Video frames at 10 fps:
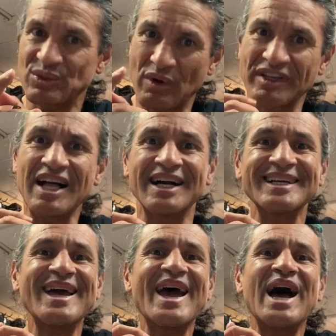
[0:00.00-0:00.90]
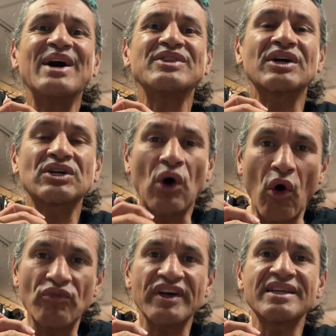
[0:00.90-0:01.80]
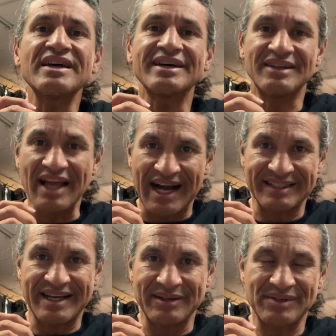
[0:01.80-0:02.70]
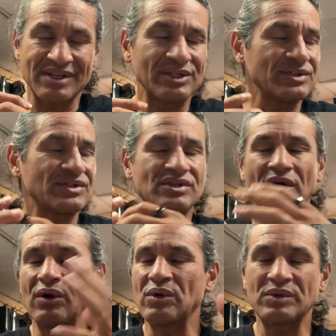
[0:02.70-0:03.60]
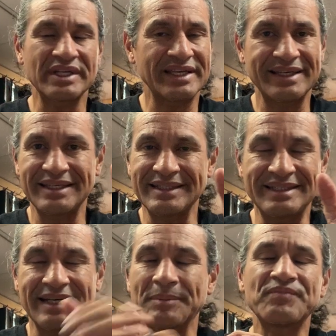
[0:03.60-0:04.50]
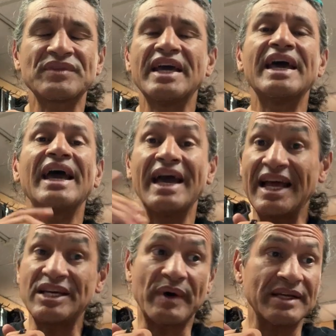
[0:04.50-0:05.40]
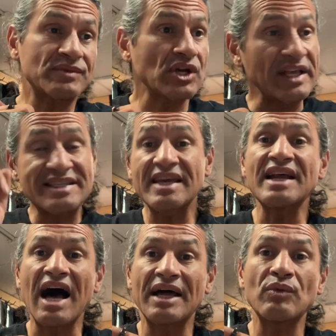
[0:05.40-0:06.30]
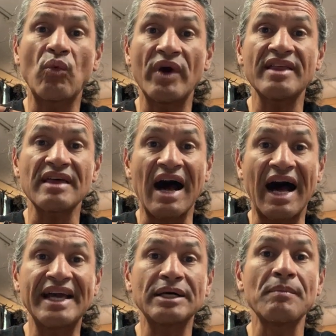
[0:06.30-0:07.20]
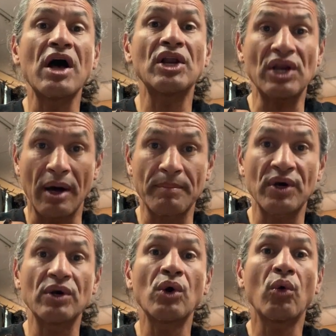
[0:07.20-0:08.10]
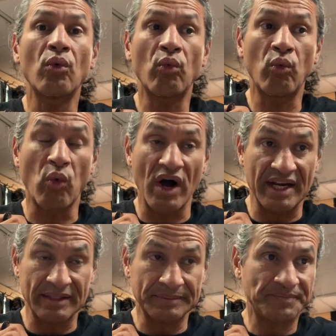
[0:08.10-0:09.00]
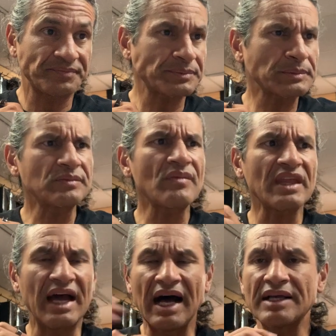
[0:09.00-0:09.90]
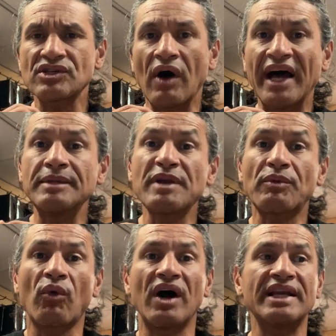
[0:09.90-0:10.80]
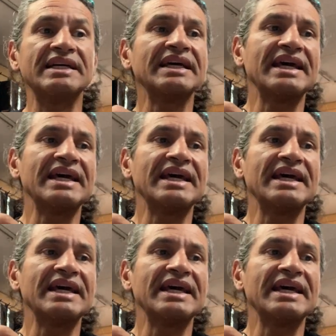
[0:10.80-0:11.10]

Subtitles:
12 o'clock. The COVID lockdowns. So, yeah. Anyway, so let's get on with item number one. So item number one,